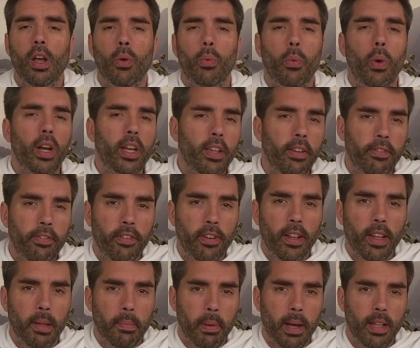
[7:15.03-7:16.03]
What do you
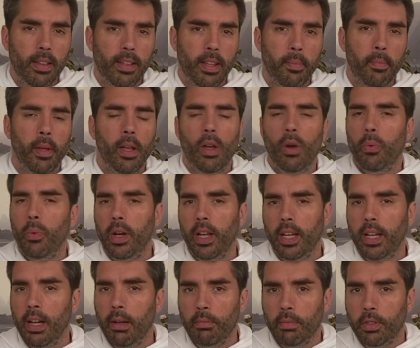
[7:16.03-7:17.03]
feel about them when it
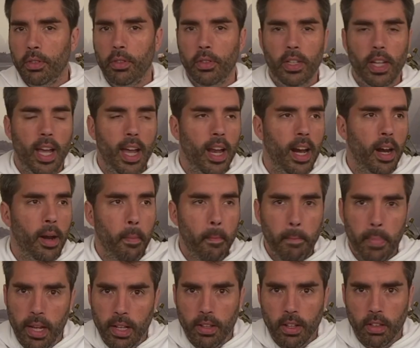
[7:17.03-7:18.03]
comes to their
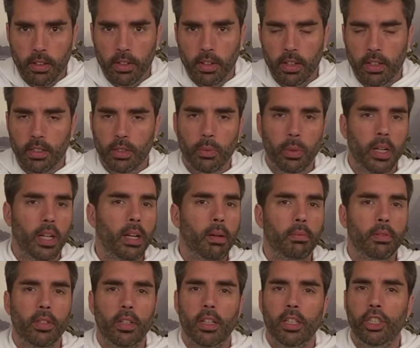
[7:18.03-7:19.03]
meat alternatives, when it
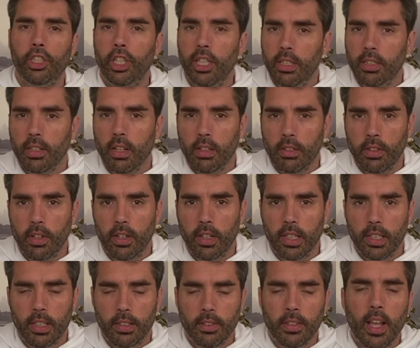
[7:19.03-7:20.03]
comes to their cheese
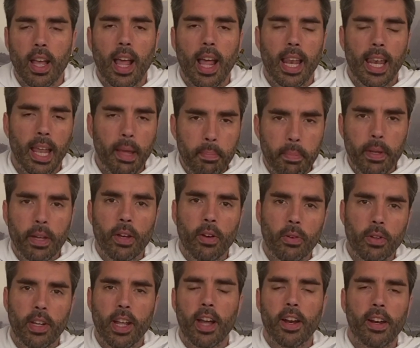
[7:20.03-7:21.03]
alternatives? Let me know
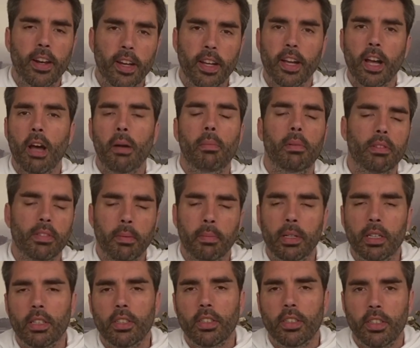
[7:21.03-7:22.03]
down in the comments. I'm
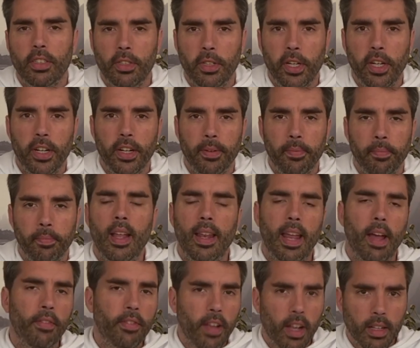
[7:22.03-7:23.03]
interested to hear.
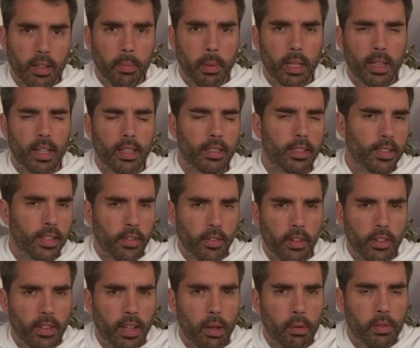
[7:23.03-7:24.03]
Now, I've talked about that several
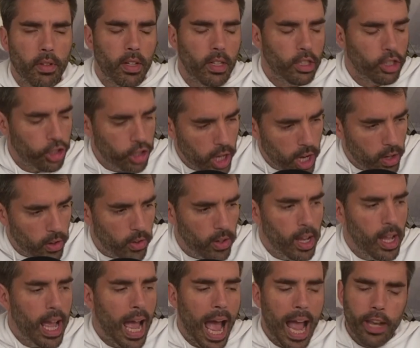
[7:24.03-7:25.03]
times on this channel.
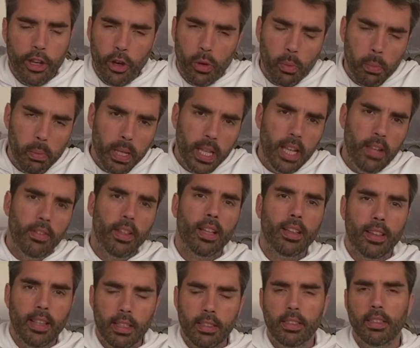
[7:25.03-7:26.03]
I do believe
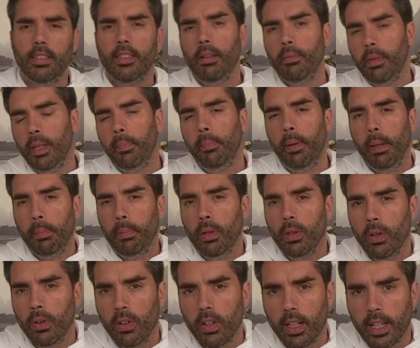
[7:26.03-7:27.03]
that this is something people are
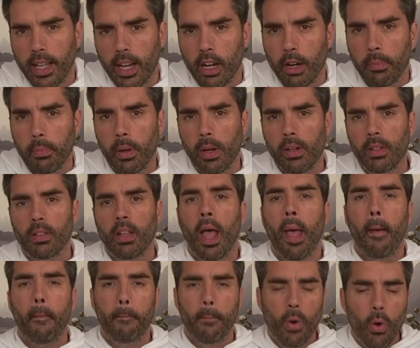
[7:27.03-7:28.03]
going to care about
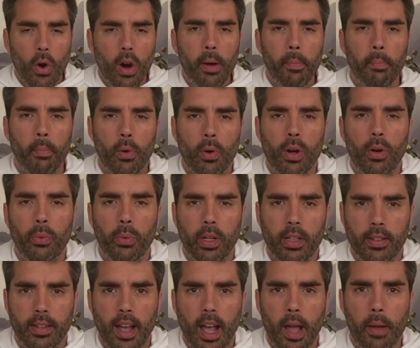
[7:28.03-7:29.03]
more and more with
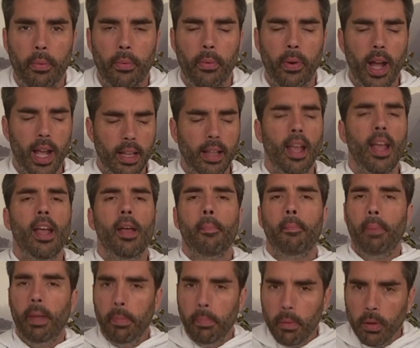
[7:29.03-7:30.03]
time, right?
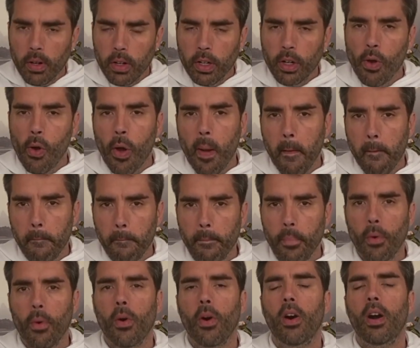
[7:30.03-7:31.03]
People are going
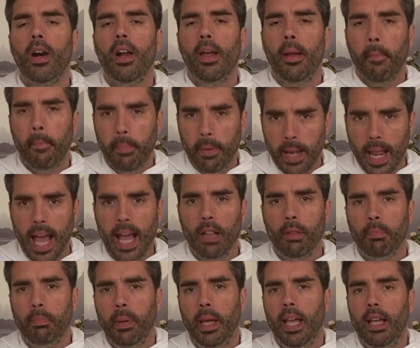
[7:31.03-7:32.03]
more
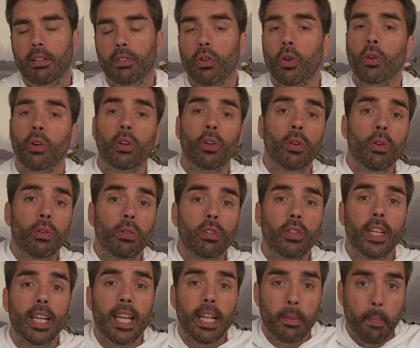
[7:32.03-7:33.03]
plant-based or going to
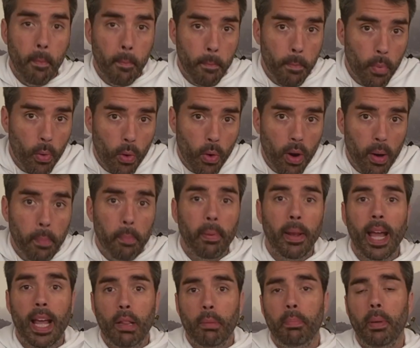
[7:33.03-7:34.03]
eat more
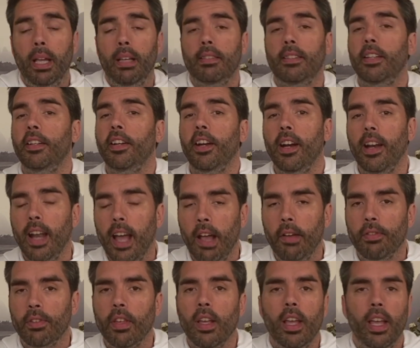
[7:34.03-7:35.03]
plant-based in their
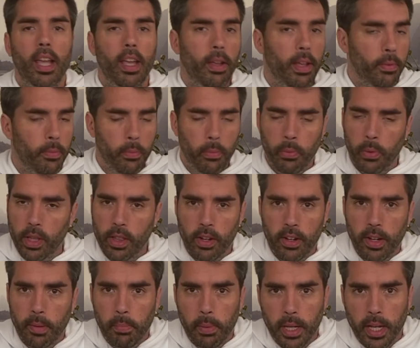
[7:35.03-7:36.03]
lives, whether
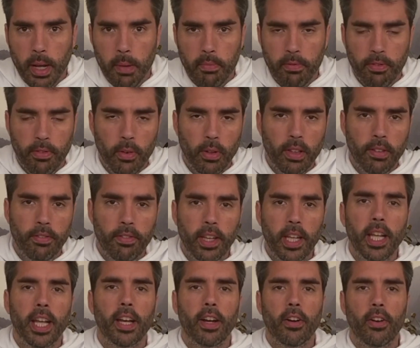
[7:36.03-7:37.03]
they become fully
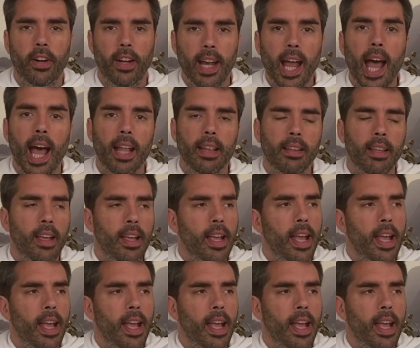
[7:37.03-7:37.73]
vegan or not.